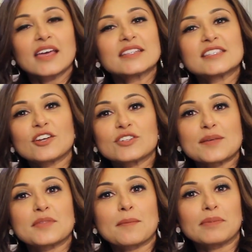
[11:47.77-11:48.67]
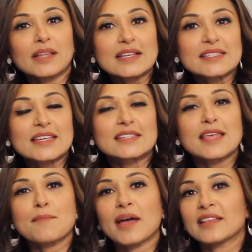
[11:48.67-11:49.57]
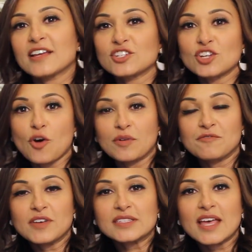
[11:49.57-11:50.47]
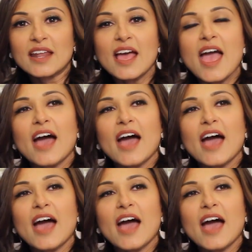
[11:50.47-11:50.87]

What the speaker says: Consider some of the places they might like to go and visit.